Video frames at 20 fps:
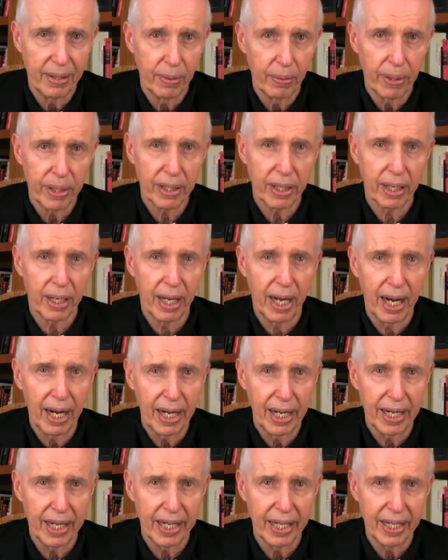What a
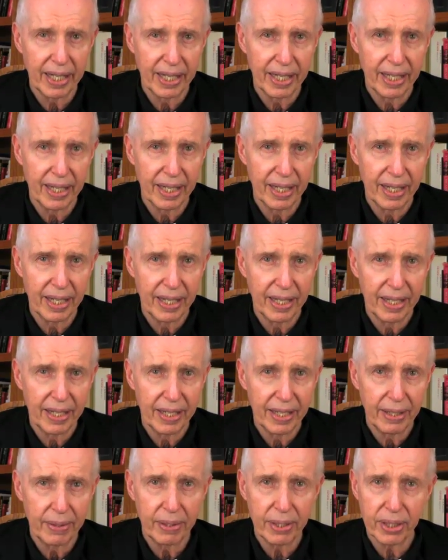lie.
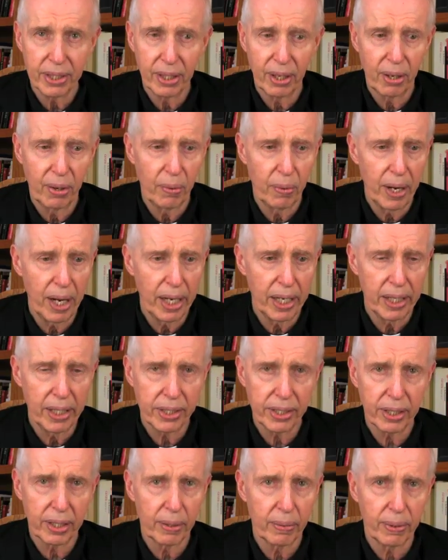There is no way
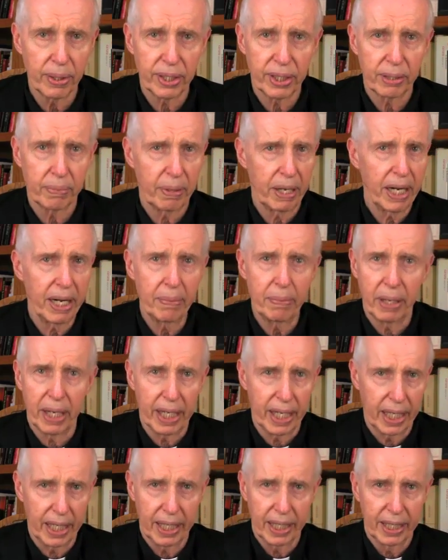he's going to worship
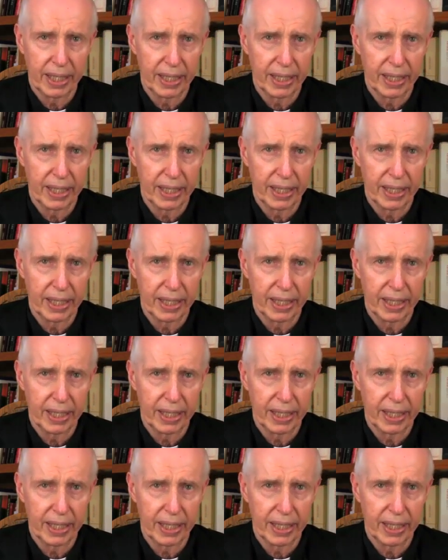anybody.